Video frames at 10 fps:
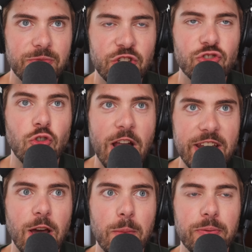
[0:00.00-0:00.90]

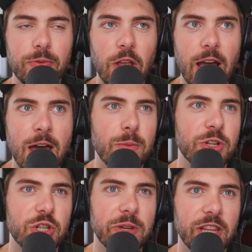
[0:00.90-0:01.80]
straight up, like, I don't
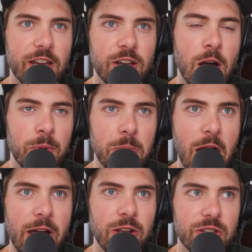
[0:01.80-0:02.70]
just mean like a couple
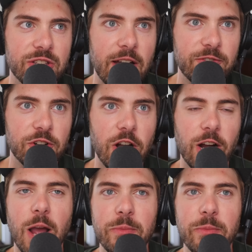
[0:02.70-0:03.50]
miles after dark.